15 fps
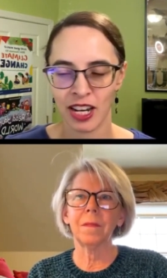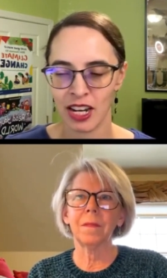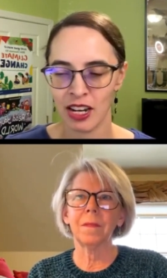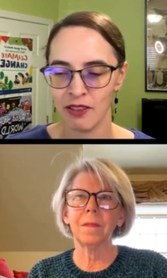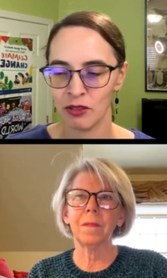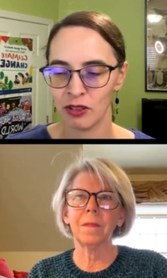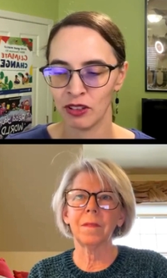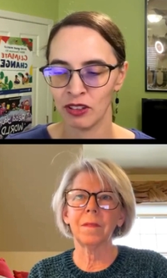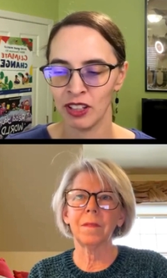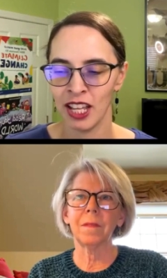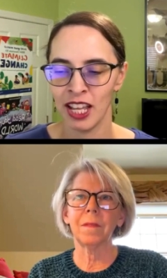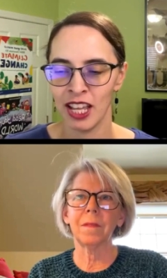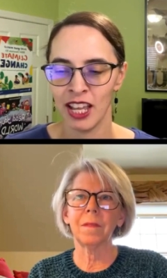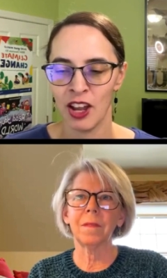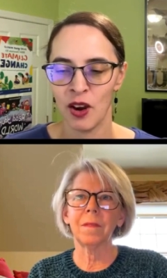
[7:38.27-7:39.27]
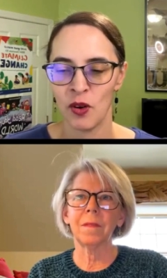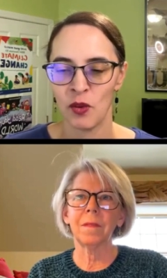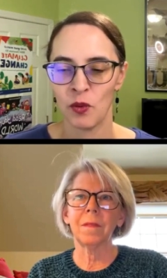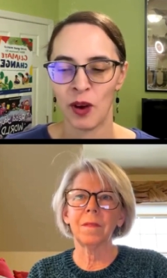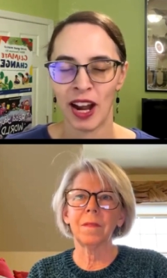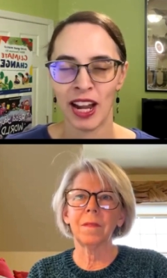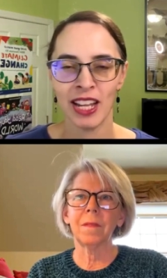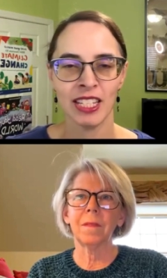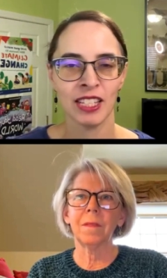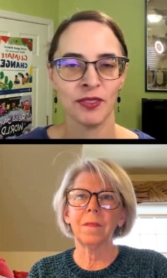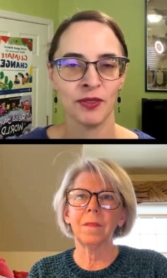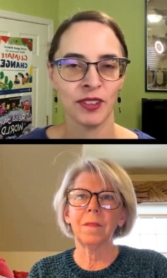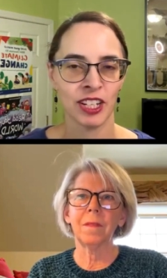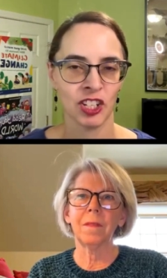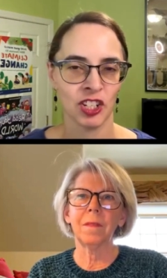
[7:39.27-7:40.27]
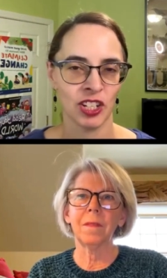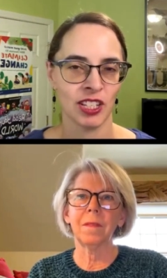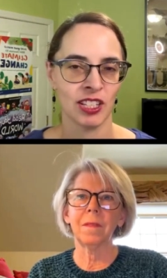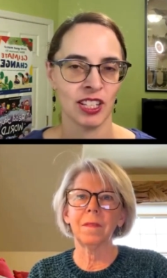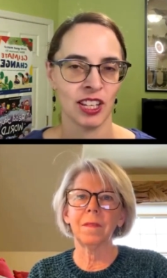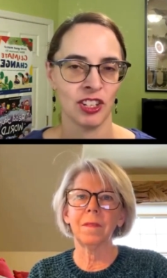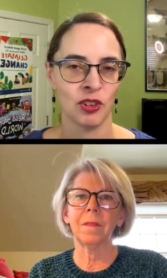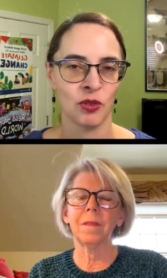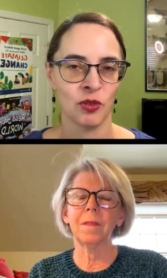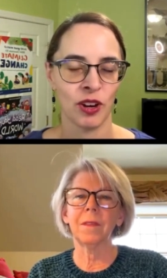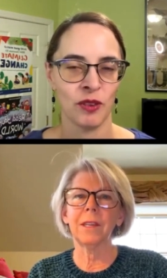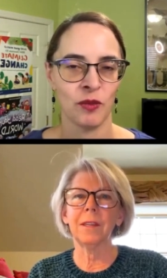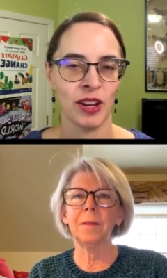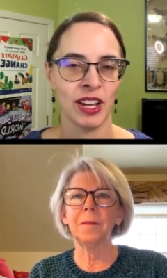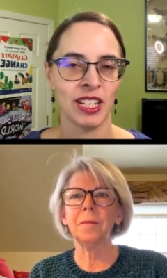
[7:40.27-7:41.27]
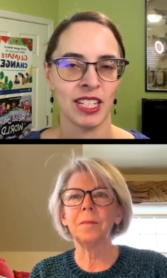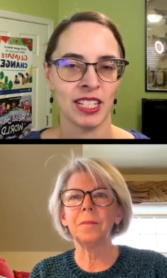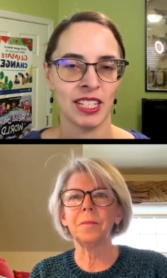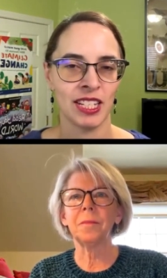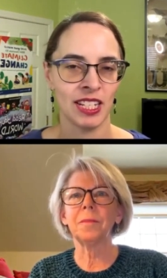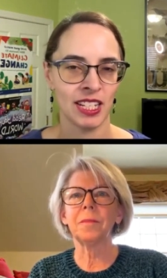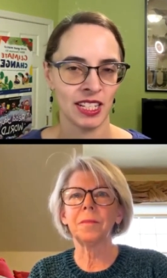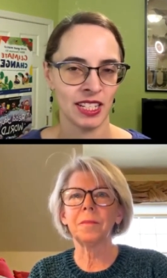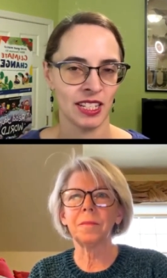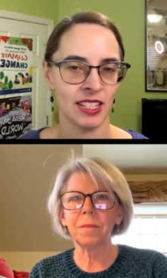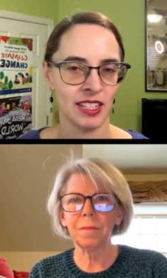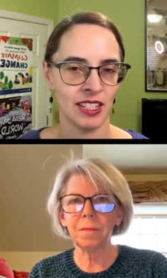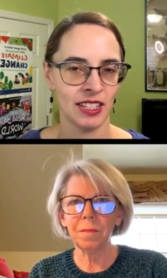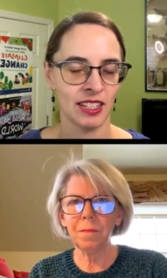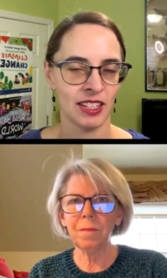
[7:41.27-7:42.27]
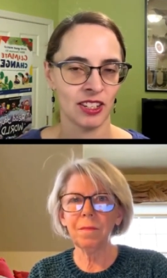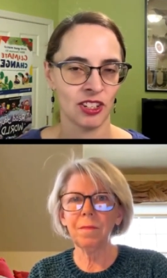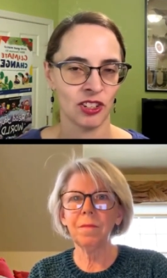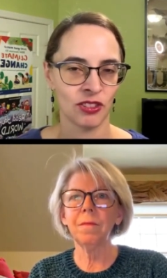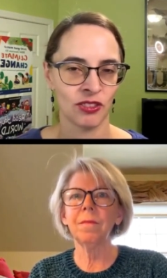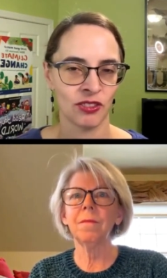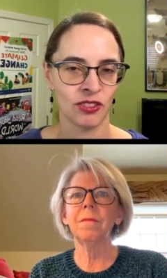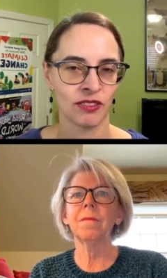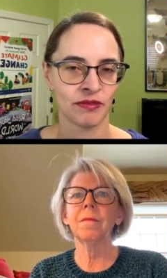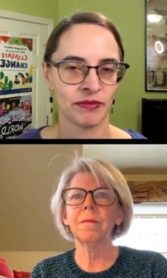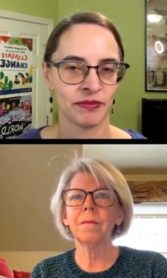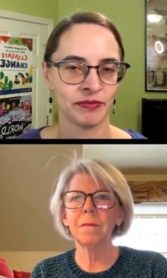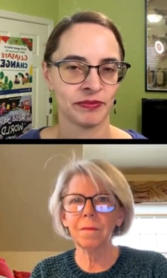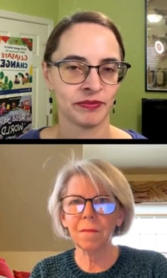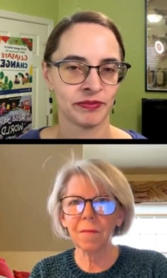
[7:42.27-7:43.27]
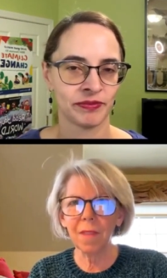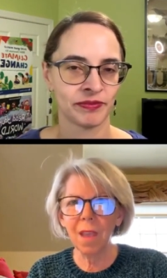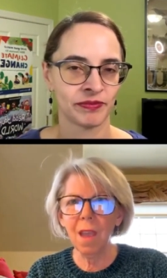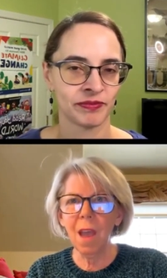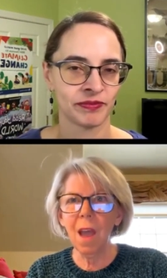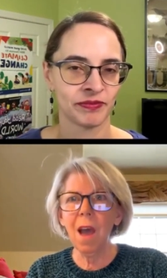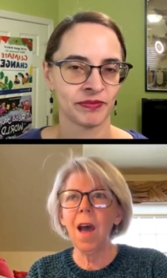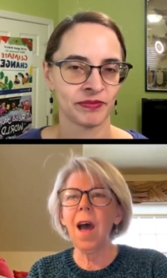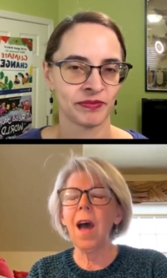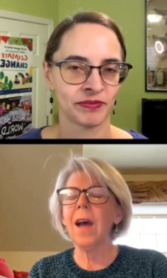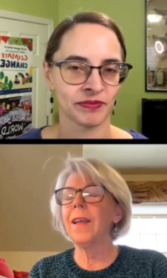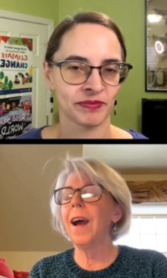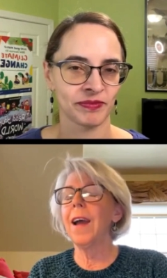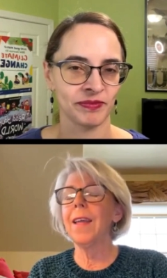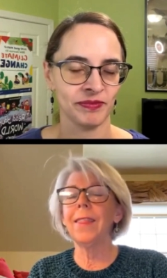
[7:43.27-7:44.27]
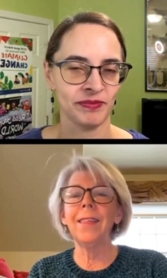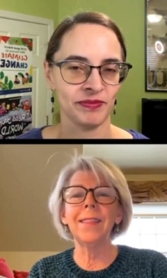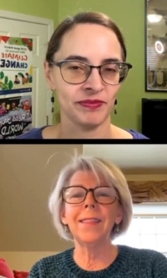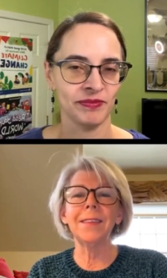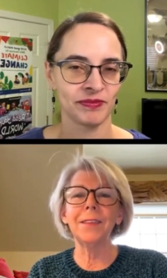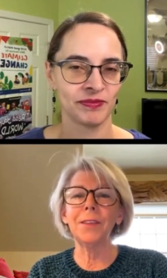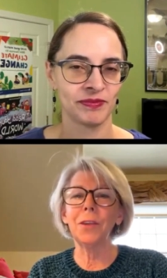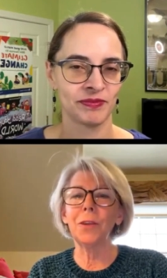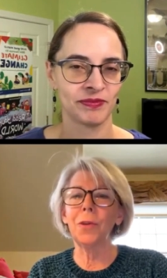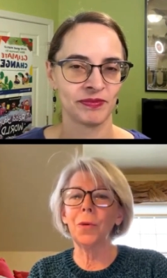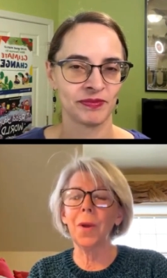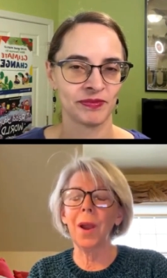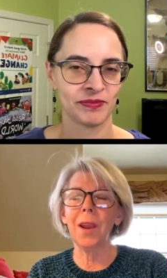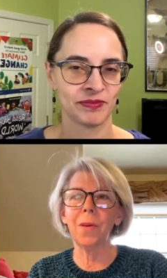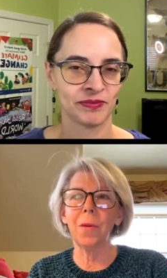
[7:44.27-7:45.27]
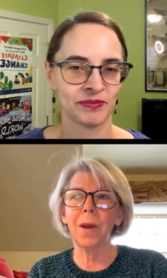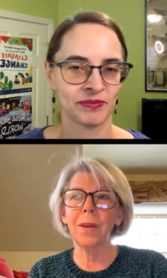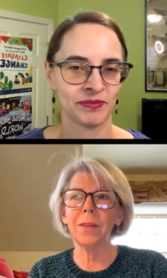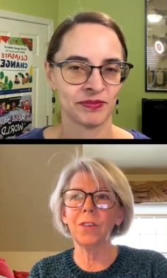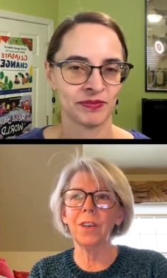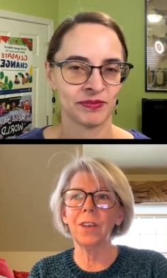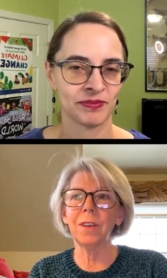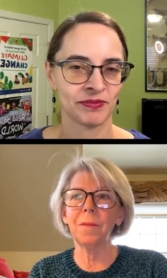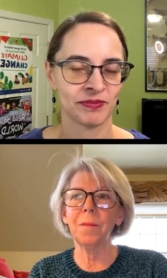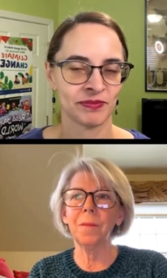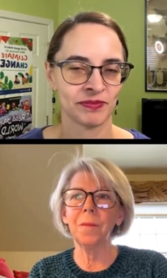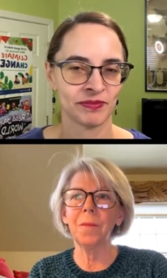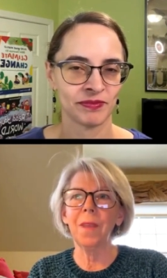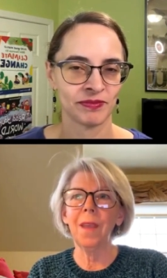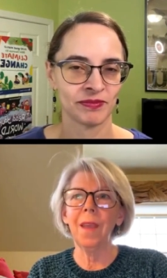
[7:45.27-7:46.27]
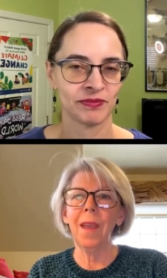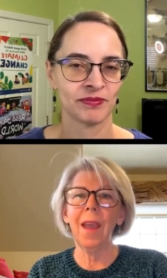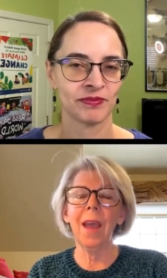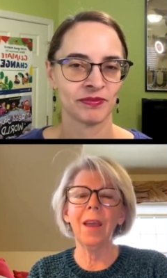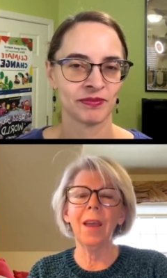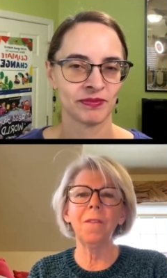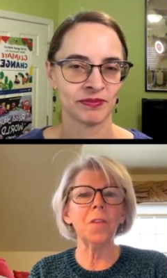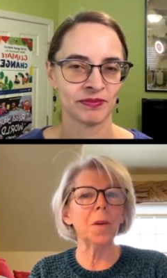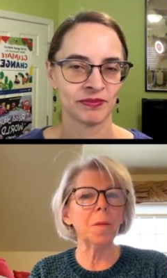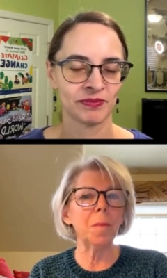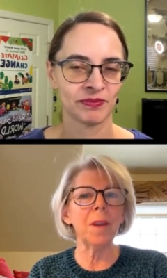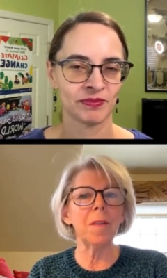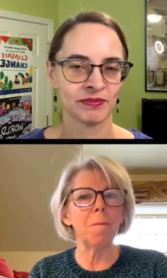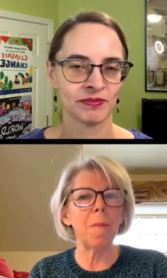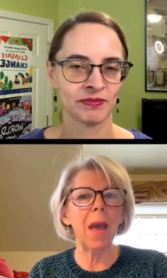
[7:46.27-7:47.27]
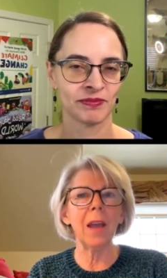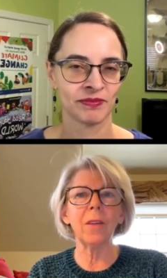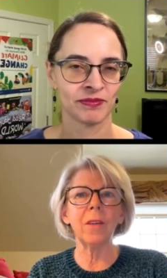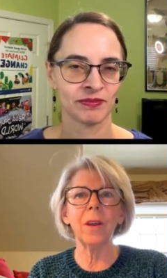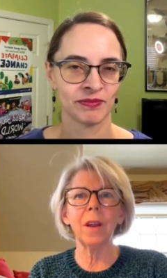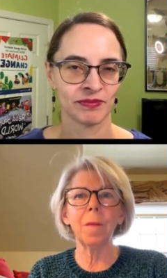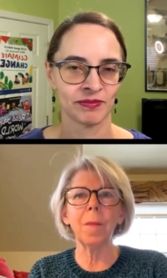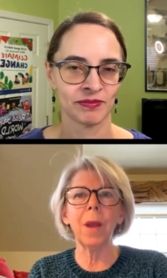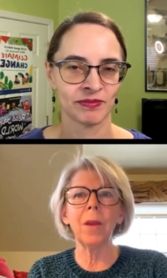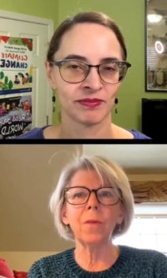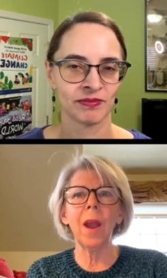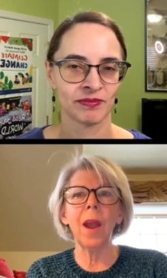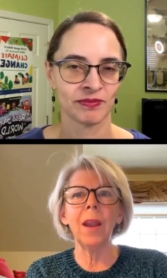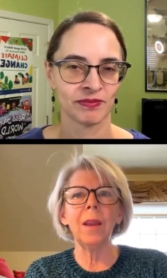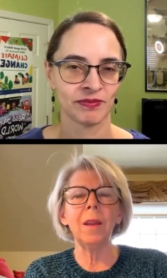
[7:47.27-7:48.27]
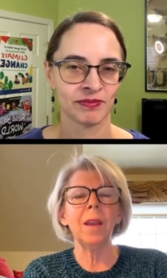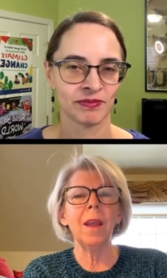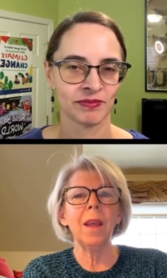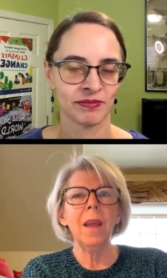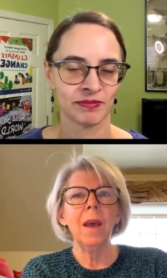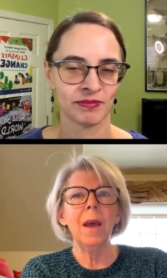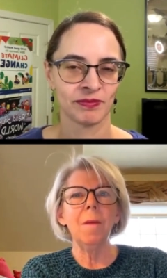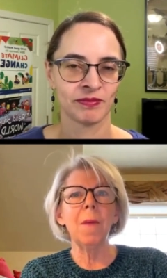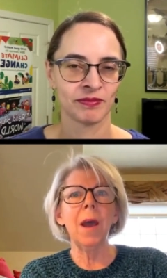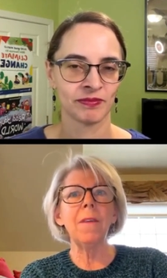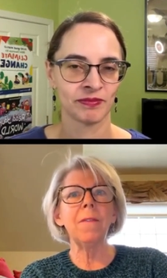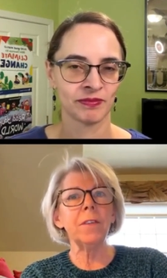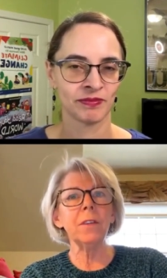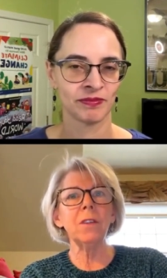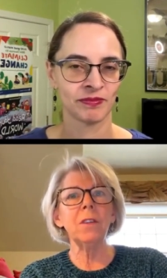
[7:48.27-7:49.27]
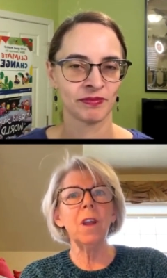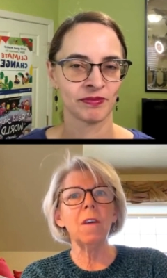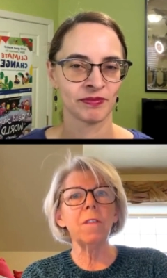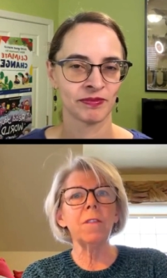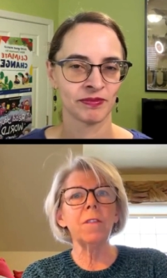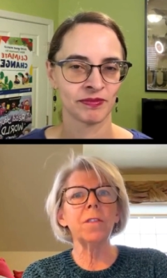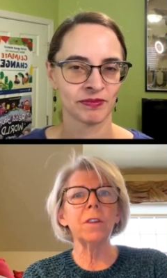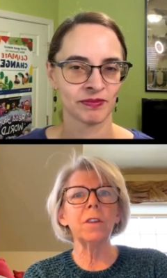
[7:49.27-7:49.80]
Speaker 1: evil. Why is fiction such a great way to dig into these issues?
Speaker 2: I think this is a great question. And for a bit of background on my writing, my first novel for